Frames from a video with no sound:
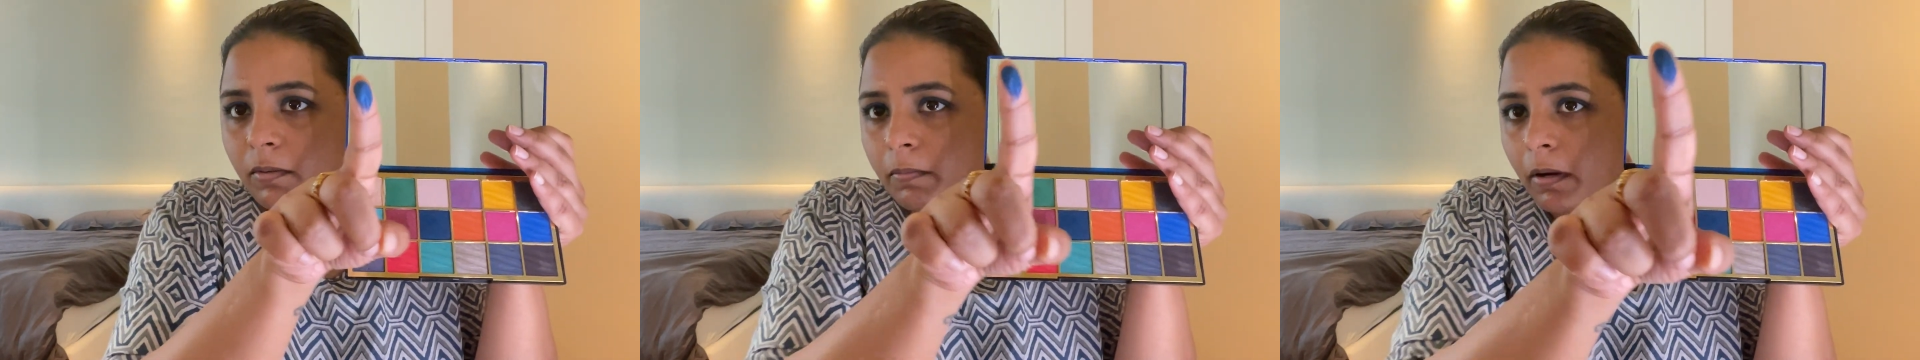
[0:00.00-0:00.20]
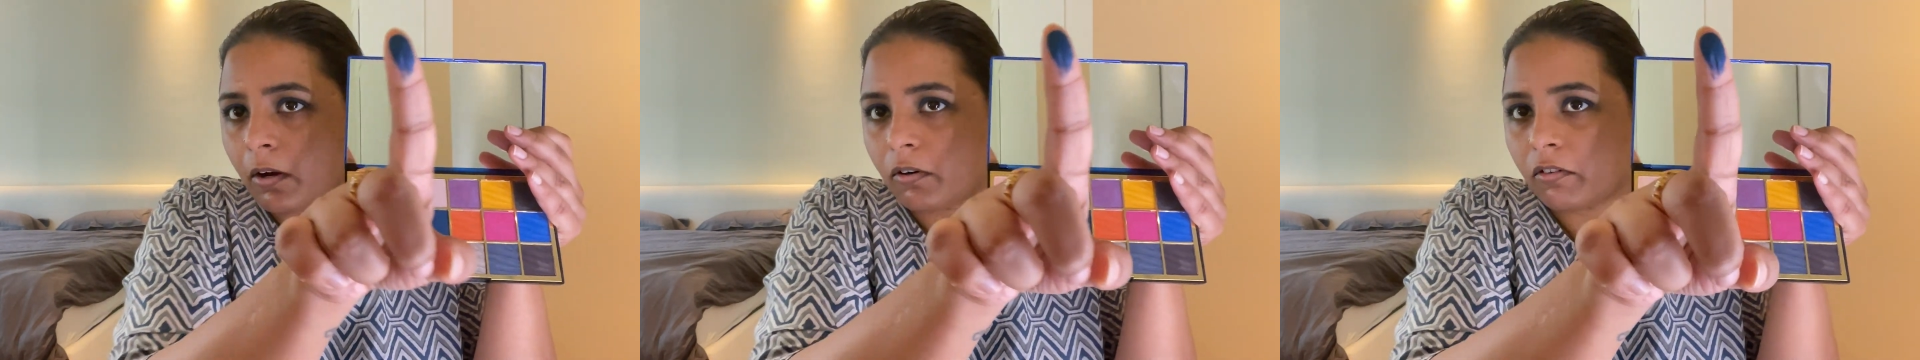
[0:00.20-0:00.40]

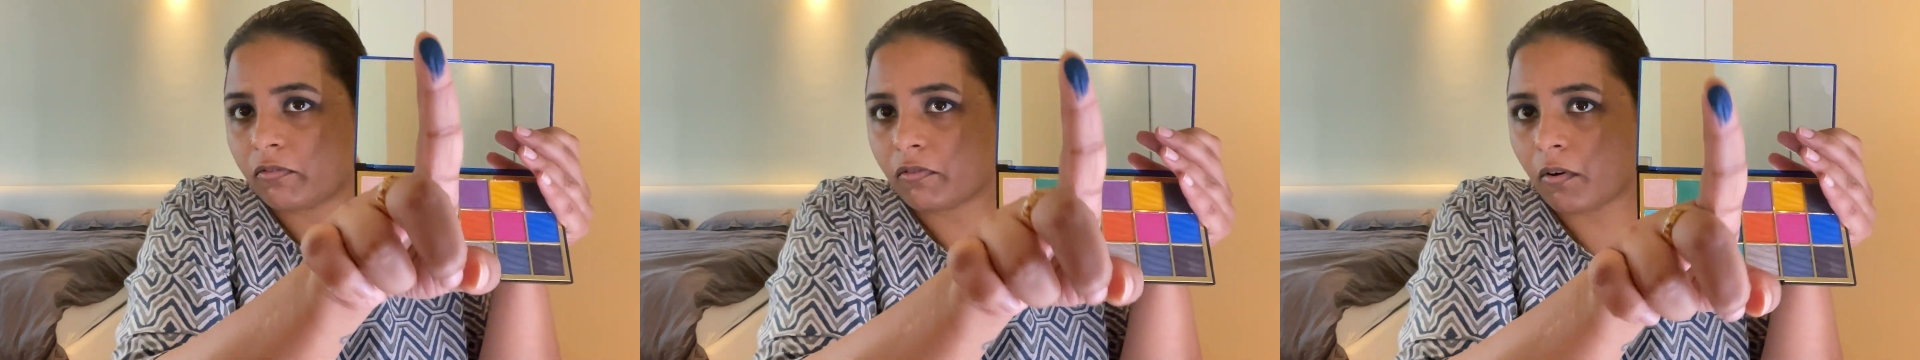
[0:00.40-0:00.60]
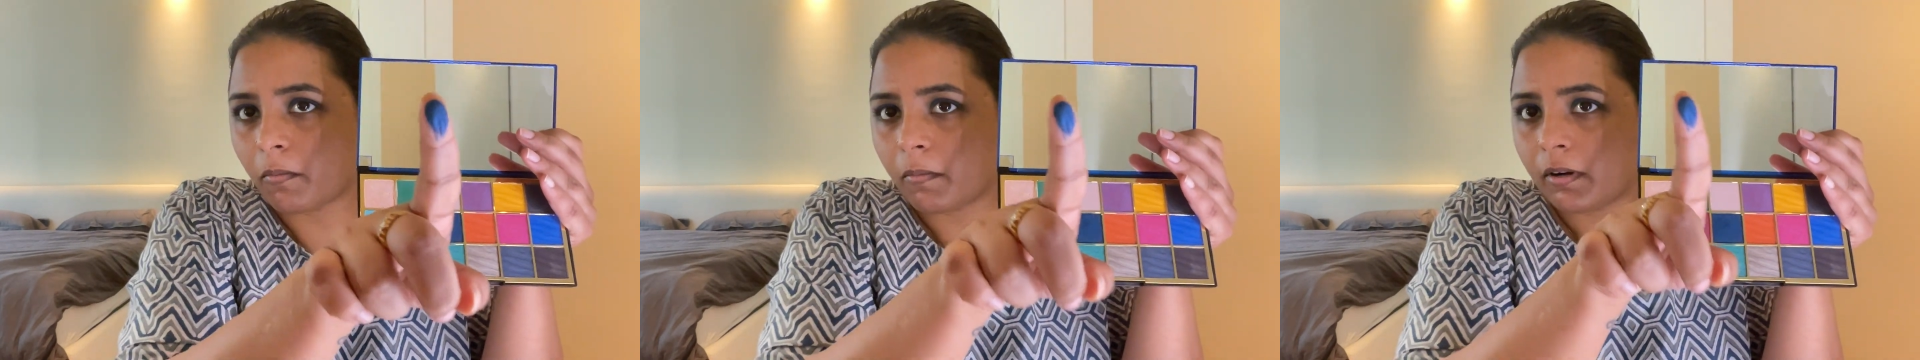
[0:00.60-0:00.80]
powder
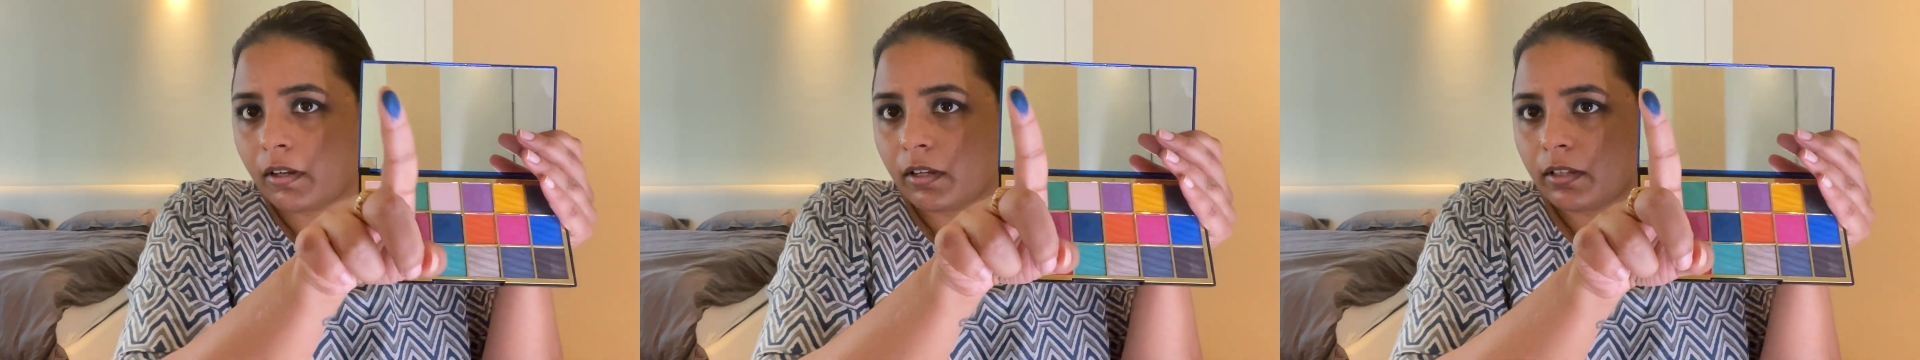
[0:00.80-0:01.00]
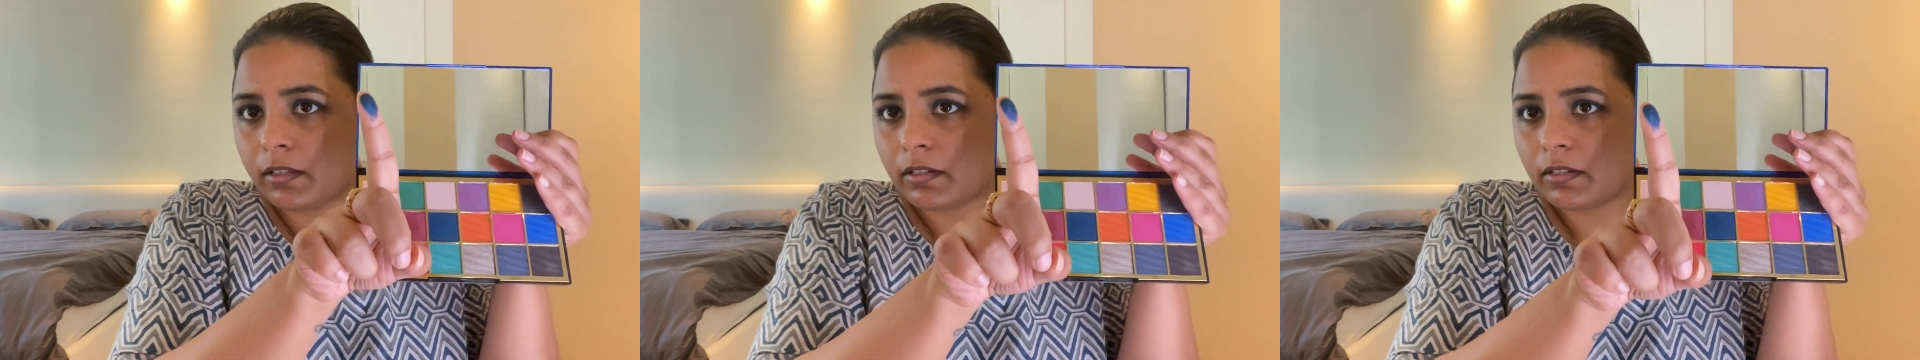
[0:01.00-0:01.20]

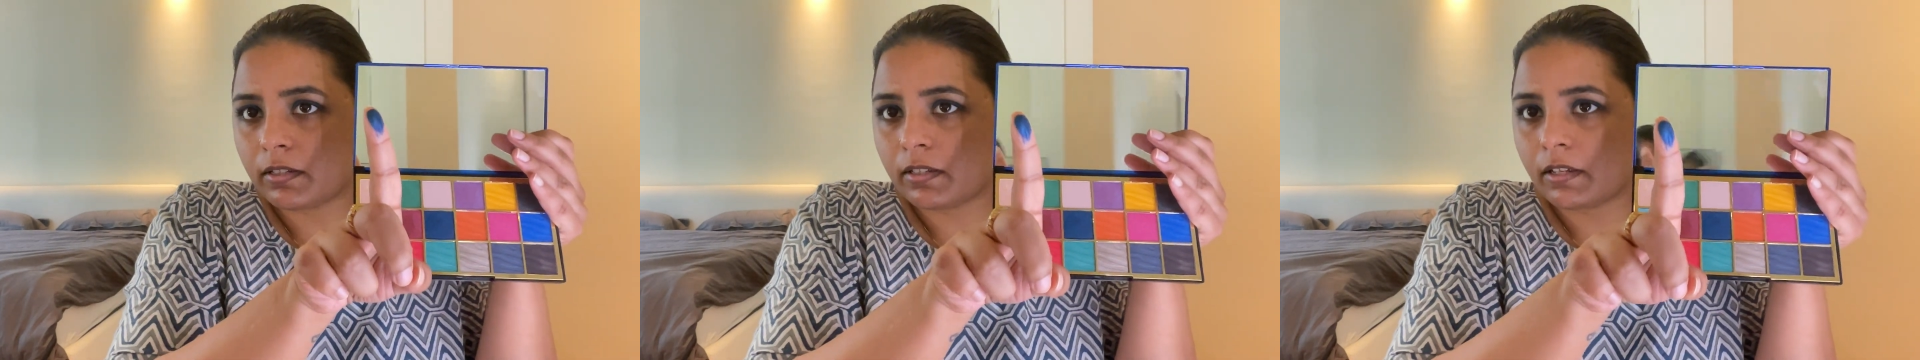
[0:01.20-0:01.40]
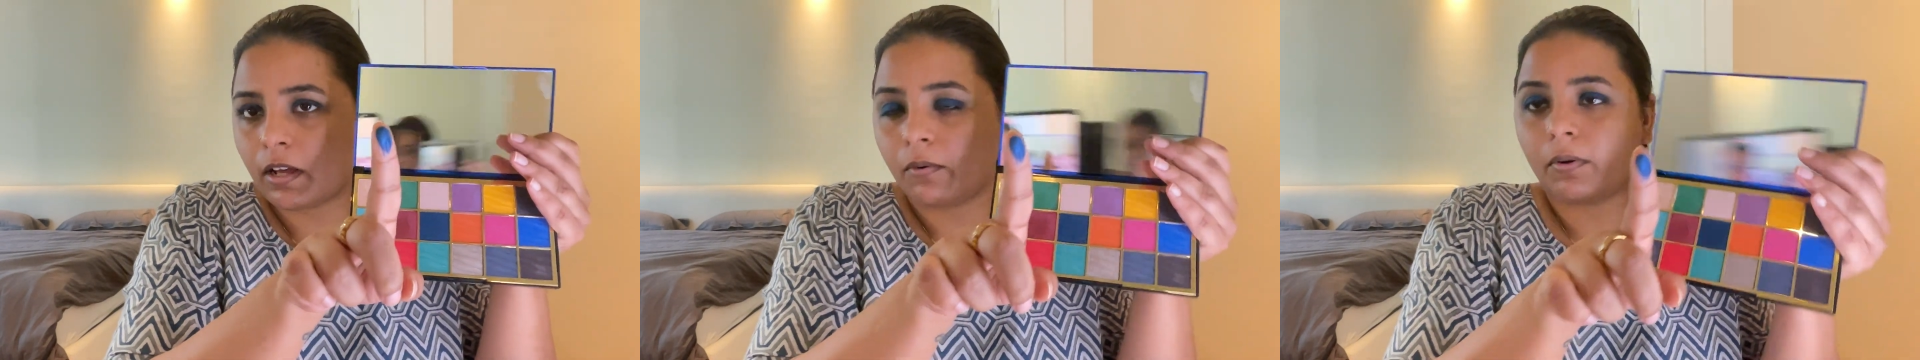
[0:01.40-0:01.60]
formula, and this
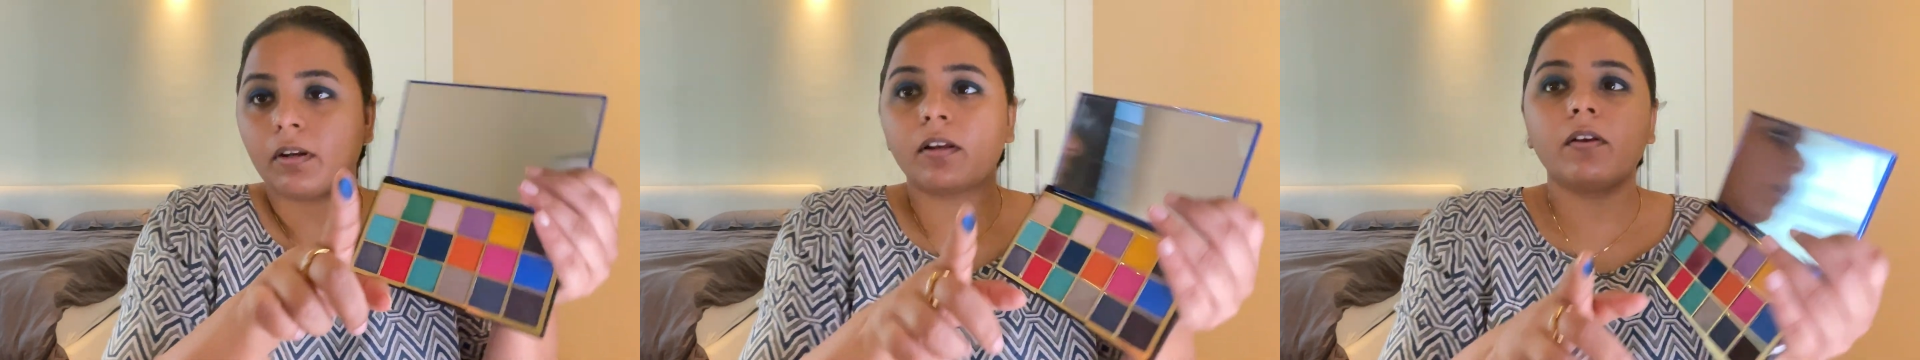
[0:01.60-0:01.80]
is how it